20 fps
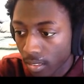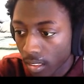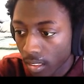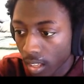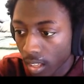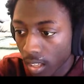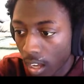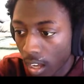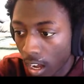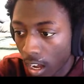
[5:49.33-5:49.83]

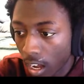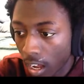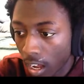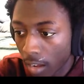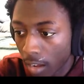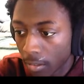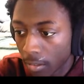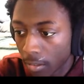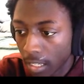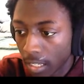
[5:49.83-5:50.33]

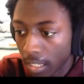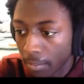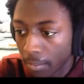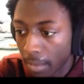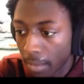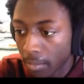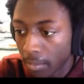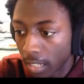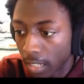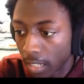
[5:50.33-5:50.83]
It
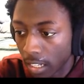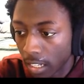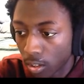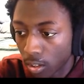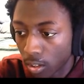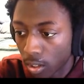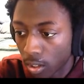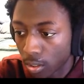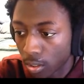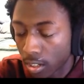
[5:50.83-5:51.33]
may be a little
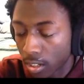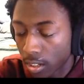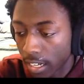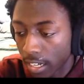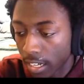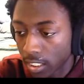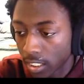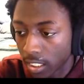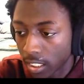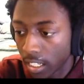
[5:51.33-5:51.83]
closer
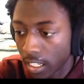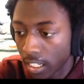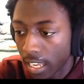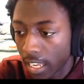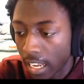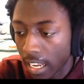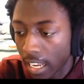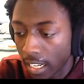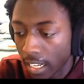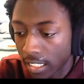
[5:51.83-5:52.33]
actually,
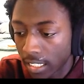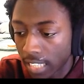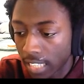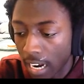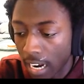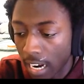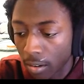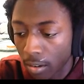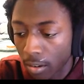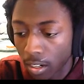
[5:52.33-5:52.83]
hitting the
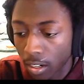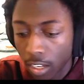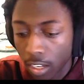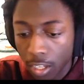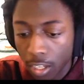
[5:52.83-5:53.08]
tower.